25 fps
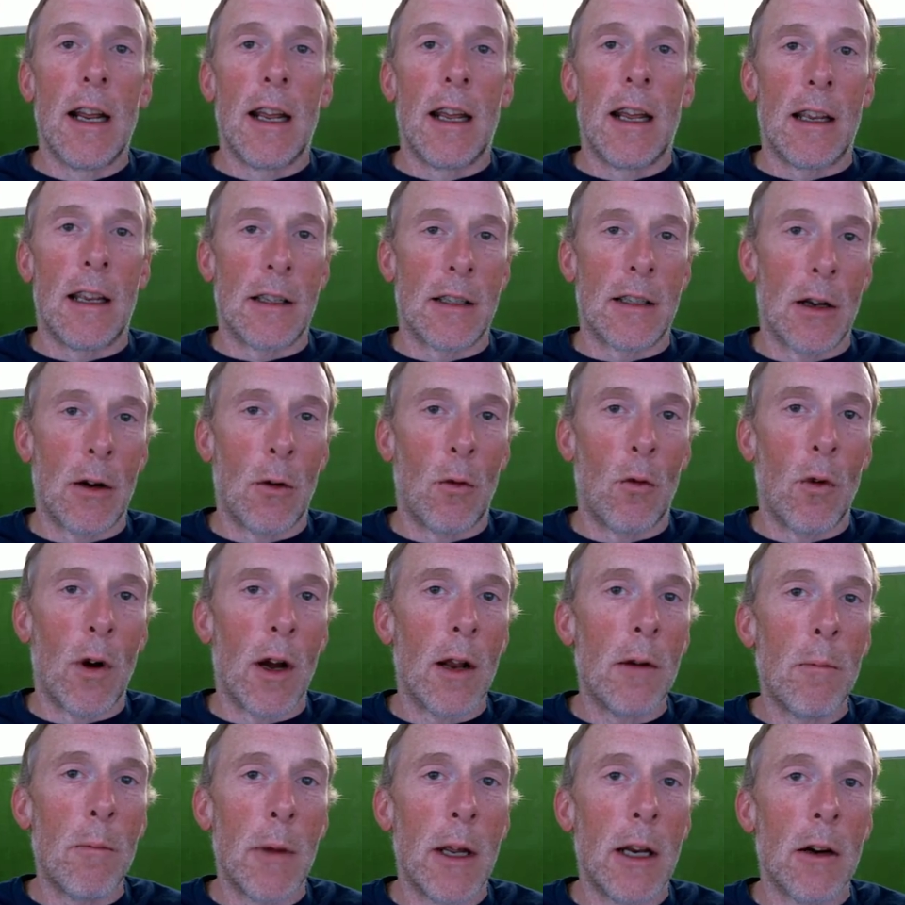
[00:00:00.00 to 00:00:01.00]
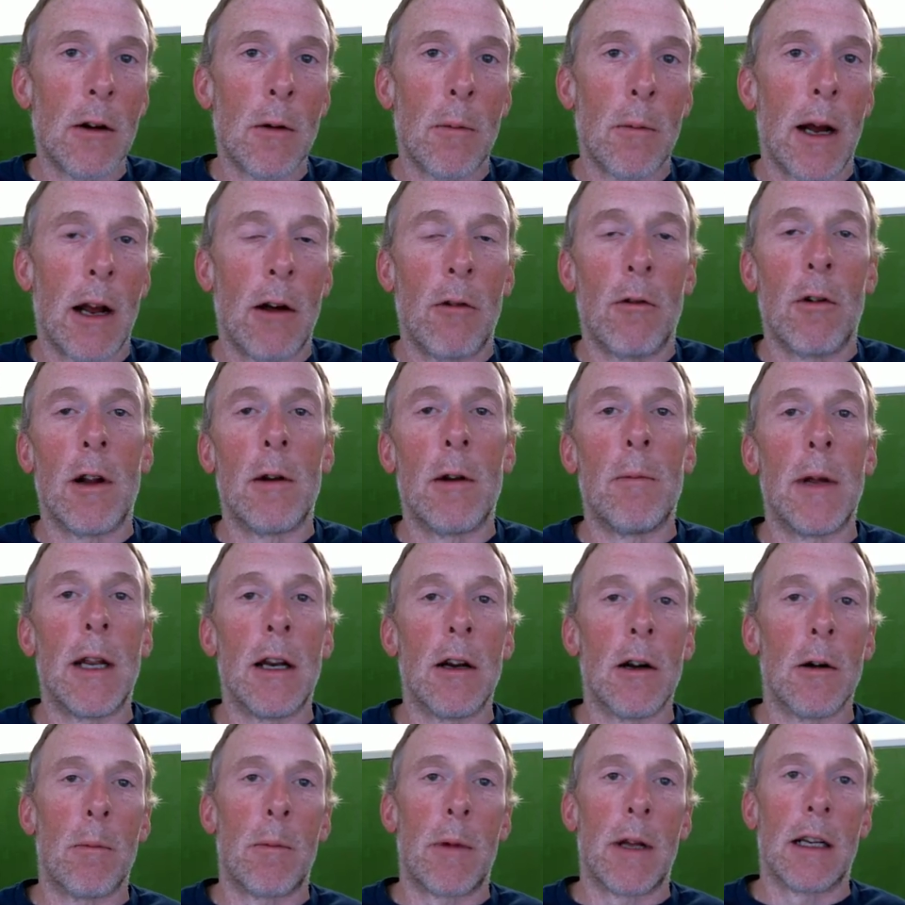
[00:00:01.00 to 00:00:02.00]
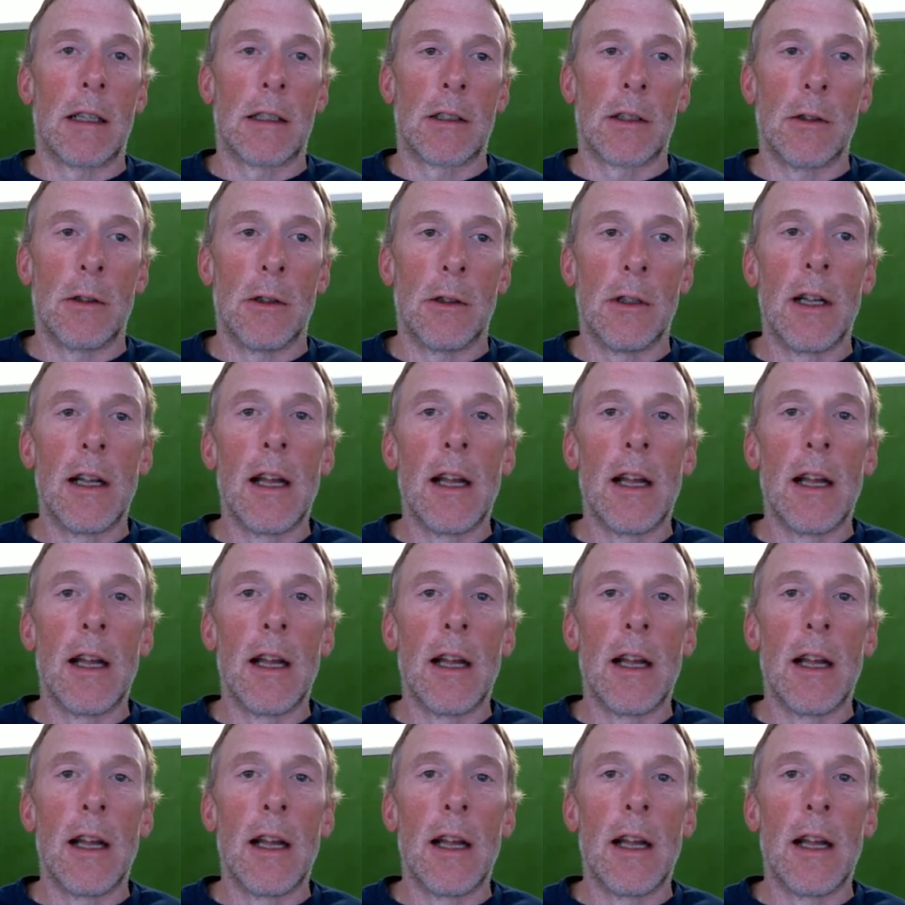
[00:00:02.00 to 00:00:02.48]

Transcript: is a one meter by one meter pixel